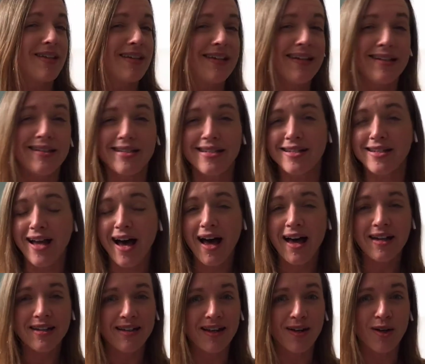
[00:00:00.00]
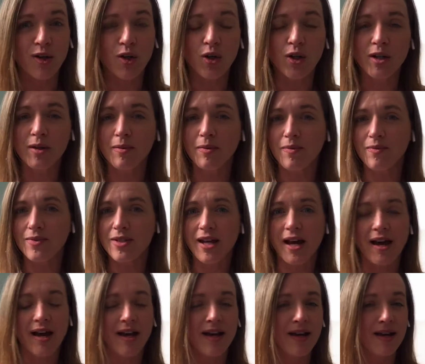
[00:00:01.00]
it's not a good
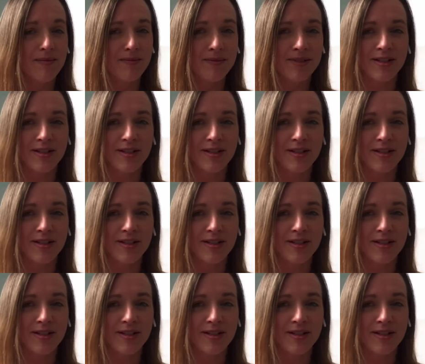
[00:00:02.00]
time.